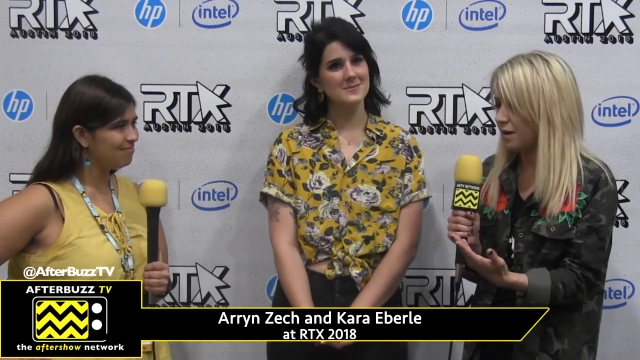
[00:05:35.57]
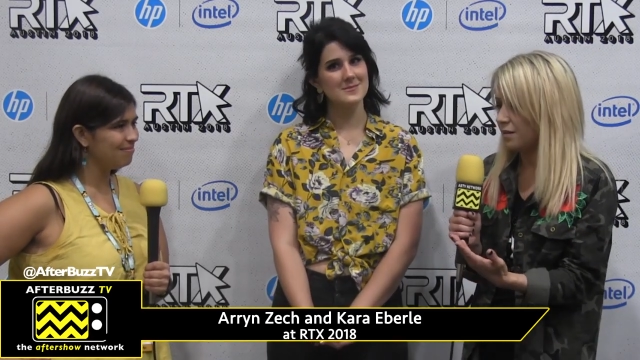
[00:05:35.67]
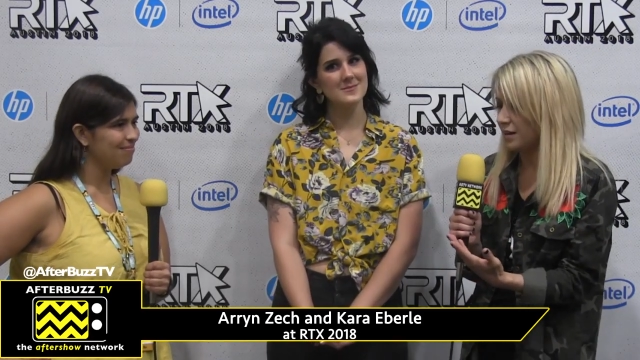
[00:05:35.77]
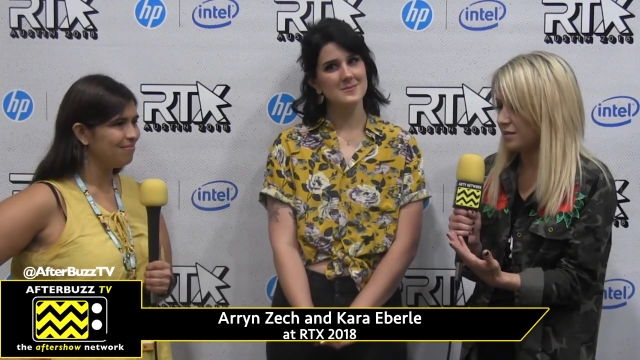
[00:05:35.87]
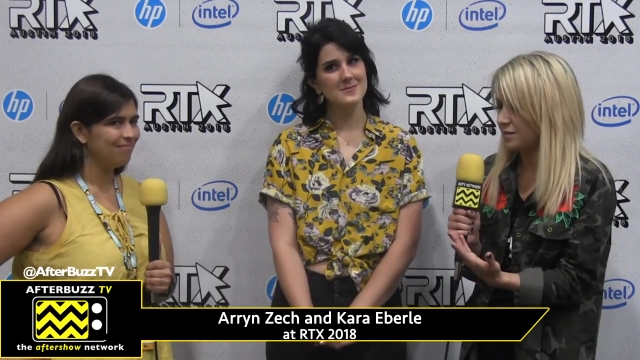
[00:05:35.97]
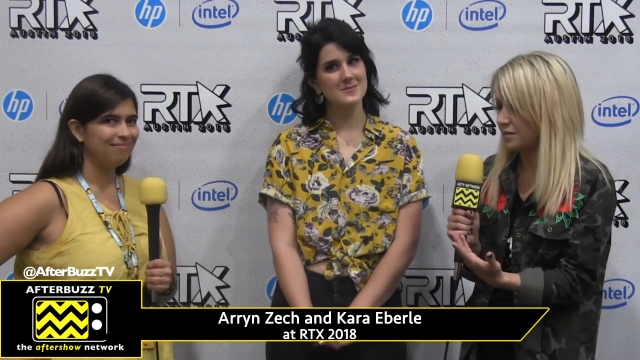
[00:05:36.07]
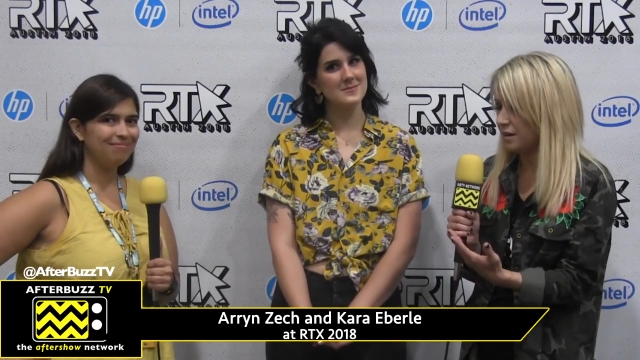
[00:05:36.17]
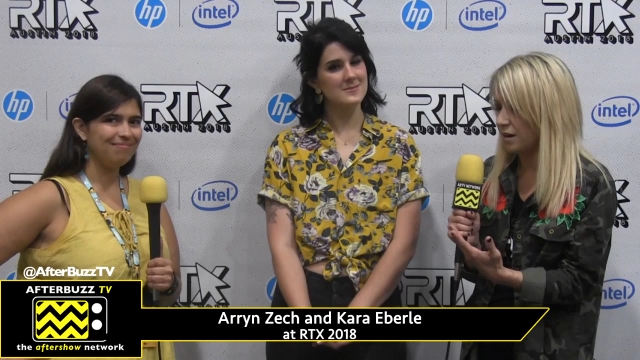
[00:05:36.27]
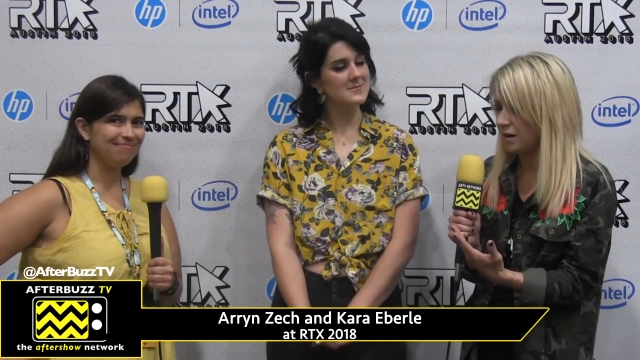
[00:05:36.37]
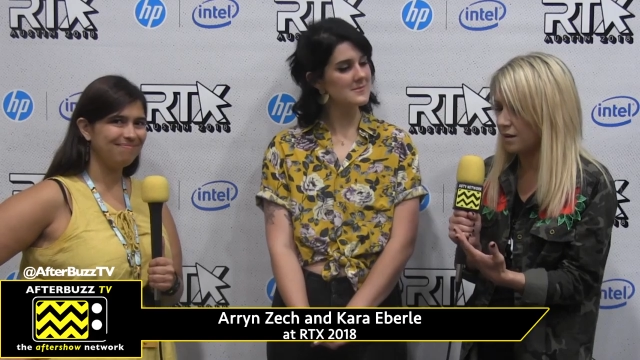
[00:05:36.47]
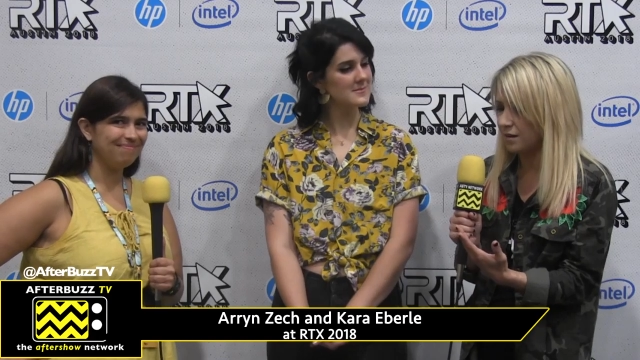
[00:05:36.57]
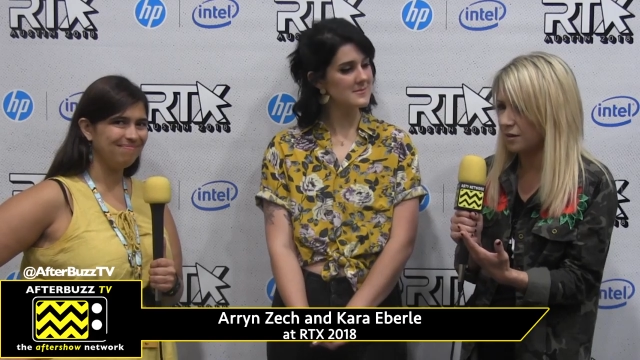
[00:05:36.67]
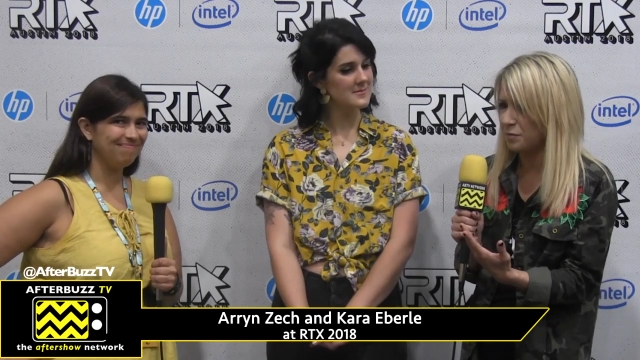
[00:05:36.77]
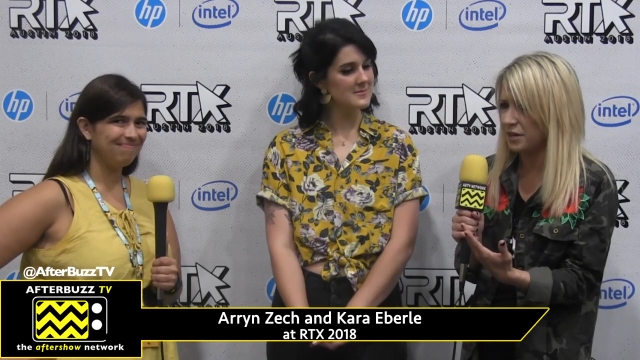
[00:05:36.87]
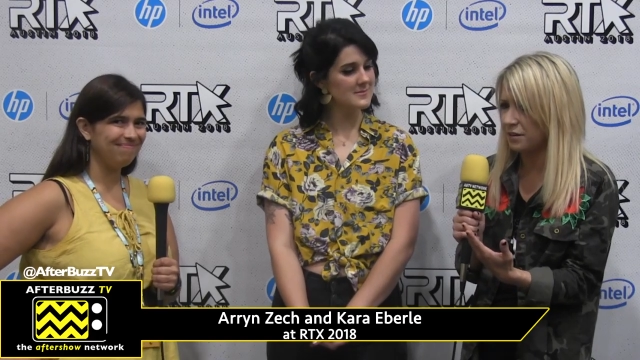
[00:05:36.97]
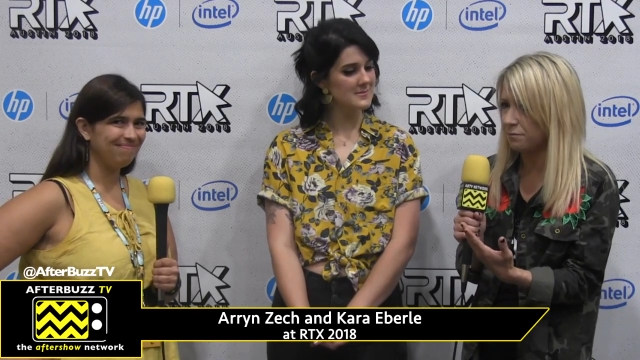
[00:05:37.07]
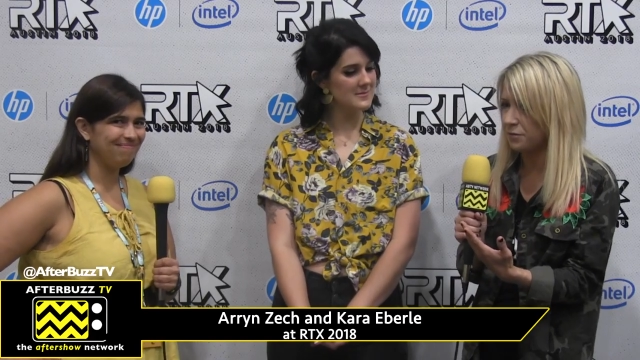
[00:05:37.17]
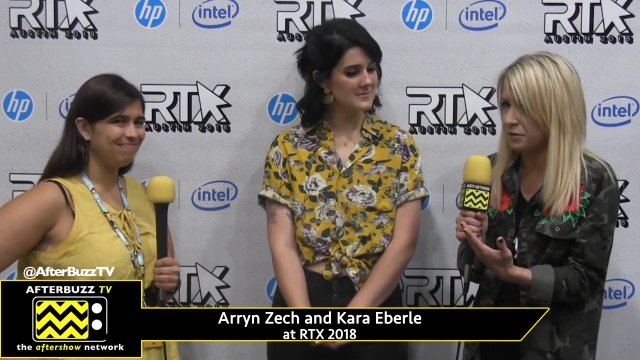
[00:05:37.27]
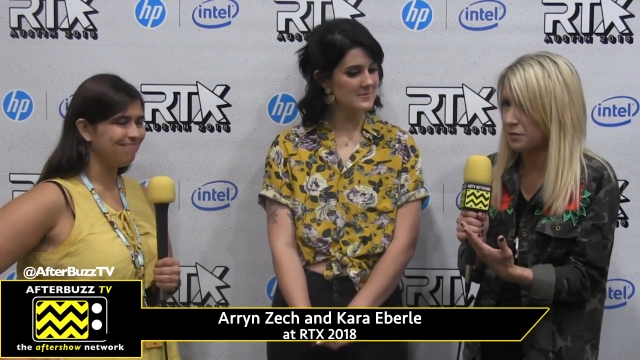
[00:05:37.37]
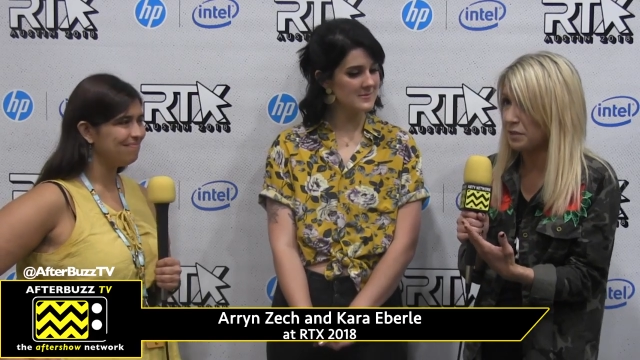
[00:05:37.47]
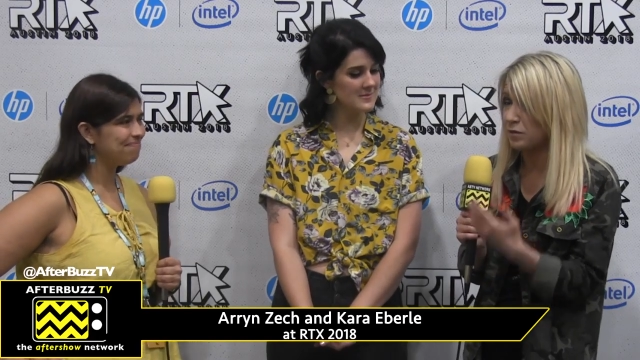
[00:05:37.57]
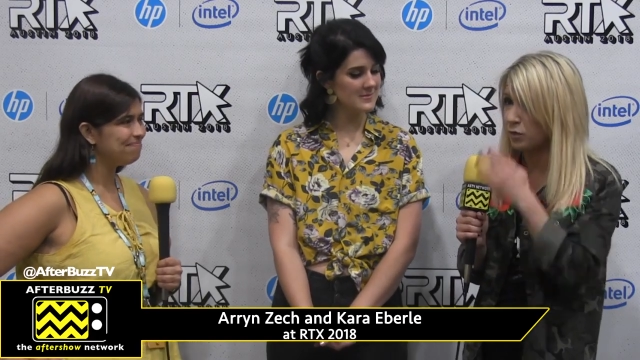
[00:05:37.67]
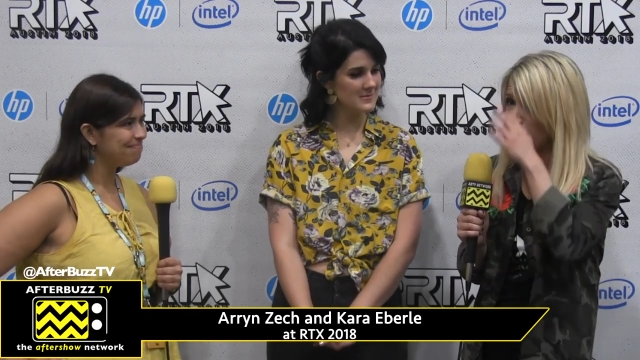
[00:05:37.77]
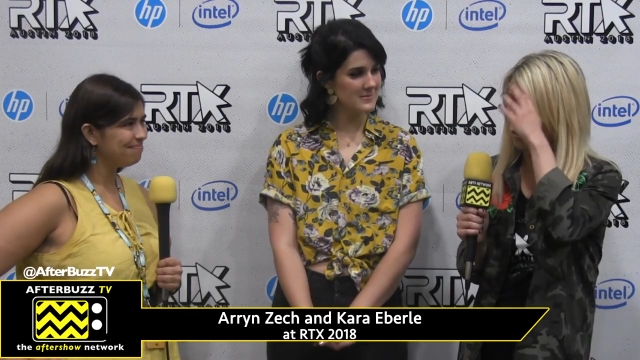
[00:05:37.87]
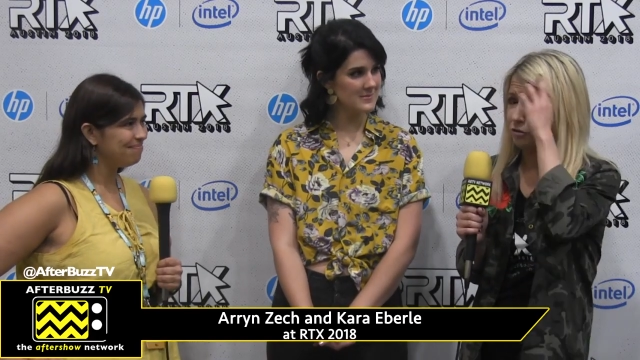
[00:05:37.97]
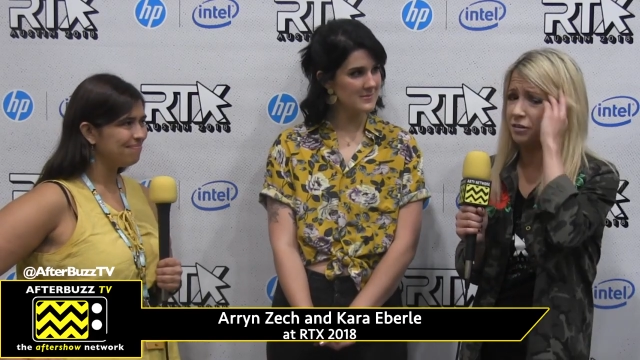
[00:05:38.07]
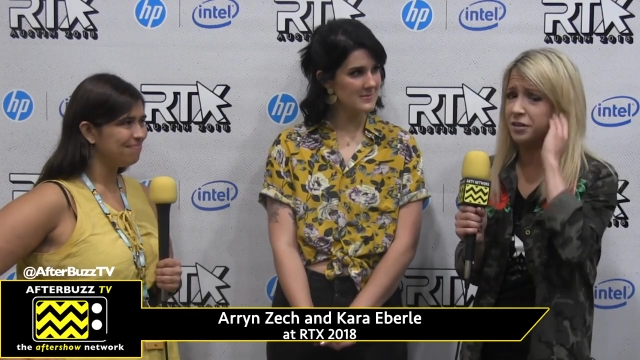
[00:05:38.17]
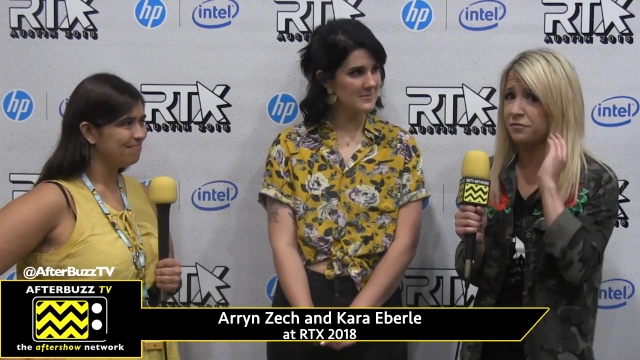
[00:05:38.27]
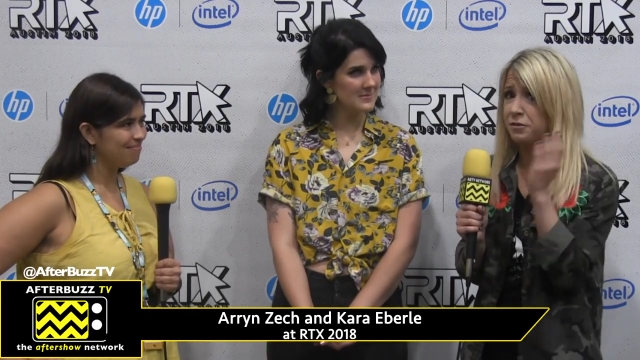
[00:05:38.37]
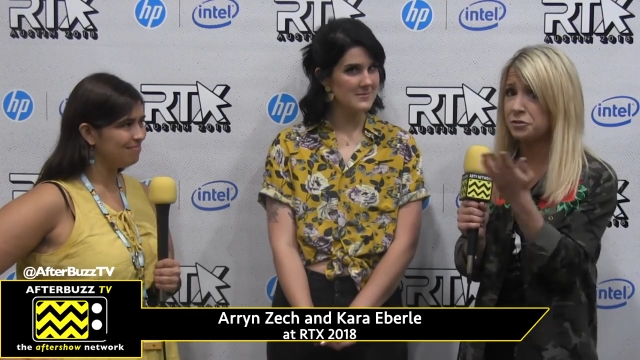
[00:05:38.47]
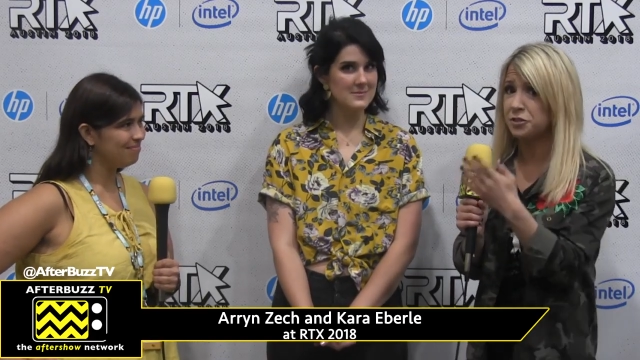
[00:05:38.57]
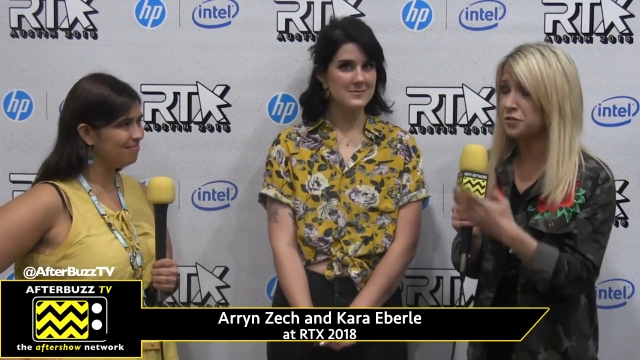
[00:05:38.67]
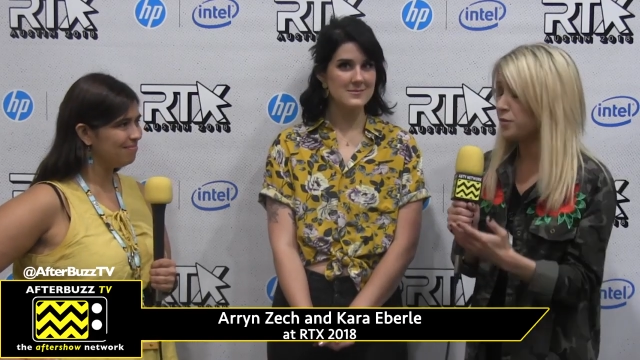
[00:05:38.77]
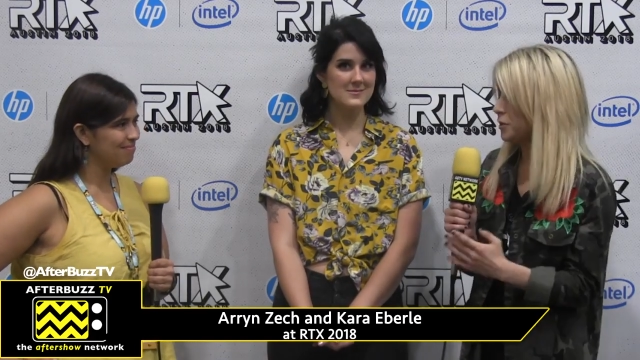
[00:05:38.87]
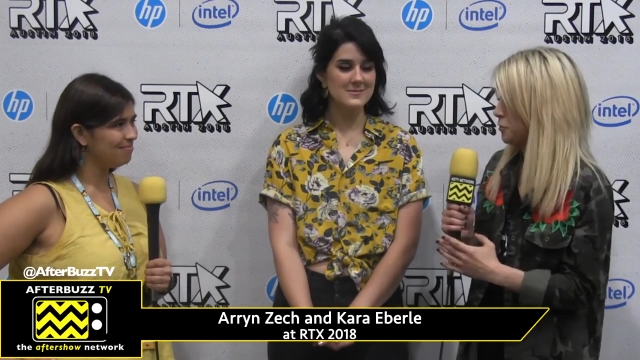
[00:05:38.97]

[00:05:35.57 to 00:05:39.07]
Speaker 1: that's uh, going to be, you know, something that we all learn in the future as far as